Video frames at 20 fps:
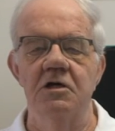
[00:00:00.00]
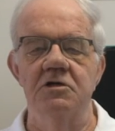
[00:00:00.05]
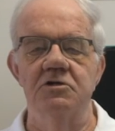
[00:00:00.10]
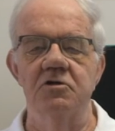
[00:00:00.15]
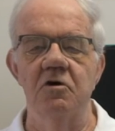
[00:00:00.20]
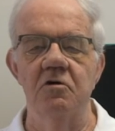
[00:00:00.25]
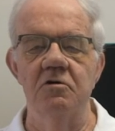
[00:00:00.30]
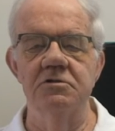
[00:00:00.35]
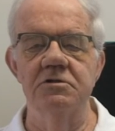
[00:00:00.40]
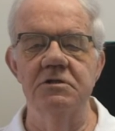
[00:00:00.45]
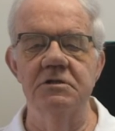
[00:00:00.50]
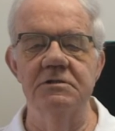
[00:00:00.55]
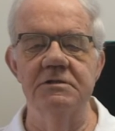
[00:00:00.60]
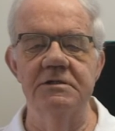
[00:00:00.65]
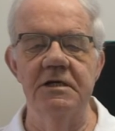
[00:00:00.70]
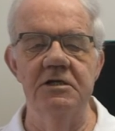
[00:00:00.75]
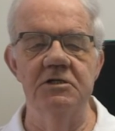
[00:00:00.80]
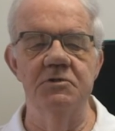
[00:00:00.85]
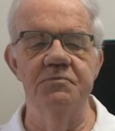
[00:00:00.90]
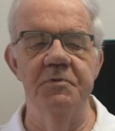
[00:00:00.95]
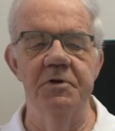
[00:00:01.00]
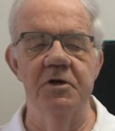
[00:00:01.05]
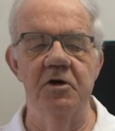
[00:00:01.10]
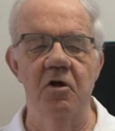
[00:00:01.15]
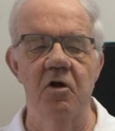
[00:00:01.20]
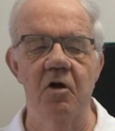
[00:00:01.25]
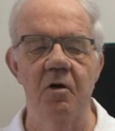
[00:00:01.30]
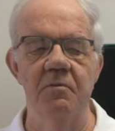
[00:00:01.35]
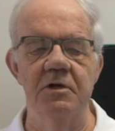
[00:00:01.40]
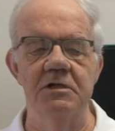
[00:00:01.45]
SARS's cents per
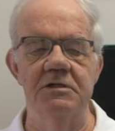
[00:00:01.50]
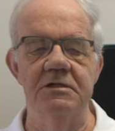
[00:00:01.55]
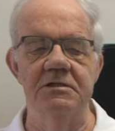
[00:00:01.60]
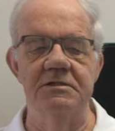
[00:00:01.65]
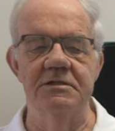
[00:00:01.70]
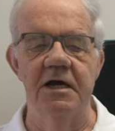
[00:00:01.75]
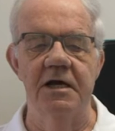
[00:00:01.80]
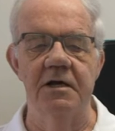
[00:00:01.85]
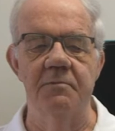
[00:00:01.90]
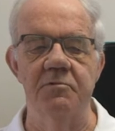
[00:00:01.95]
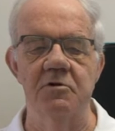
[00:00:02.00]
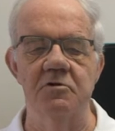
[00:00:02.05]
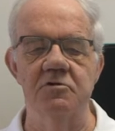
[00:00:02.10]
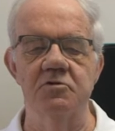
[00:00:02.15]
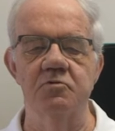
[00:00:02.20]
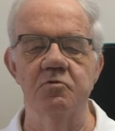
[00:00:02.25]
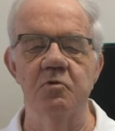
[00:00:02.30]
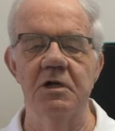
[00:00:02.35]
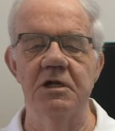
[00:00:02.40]
kilometre tables